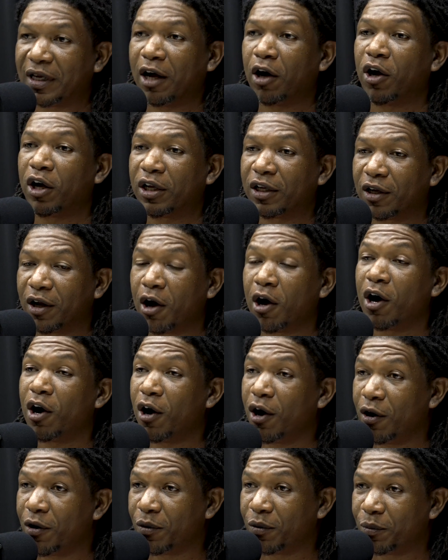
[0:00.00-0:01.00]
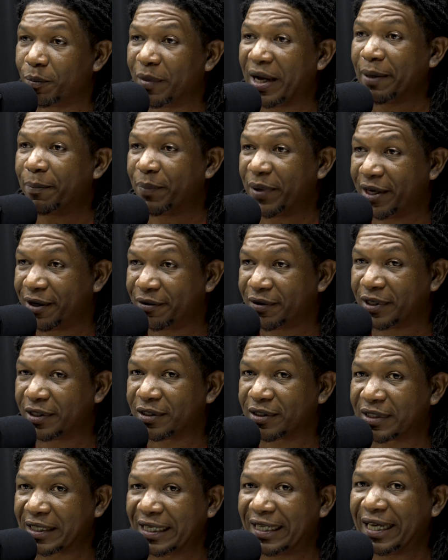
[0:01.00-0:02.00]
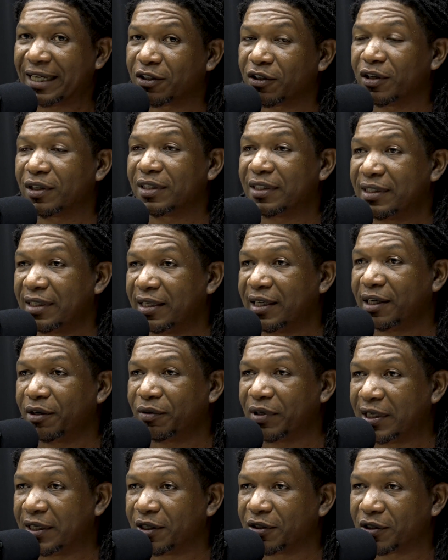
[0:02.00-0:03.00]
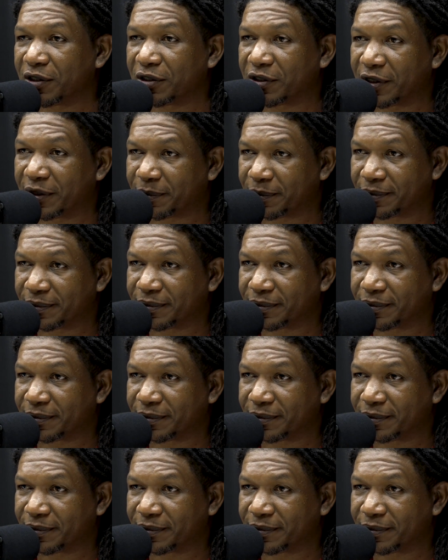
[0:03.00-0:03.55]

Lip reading: or how my parents let us see their relationship.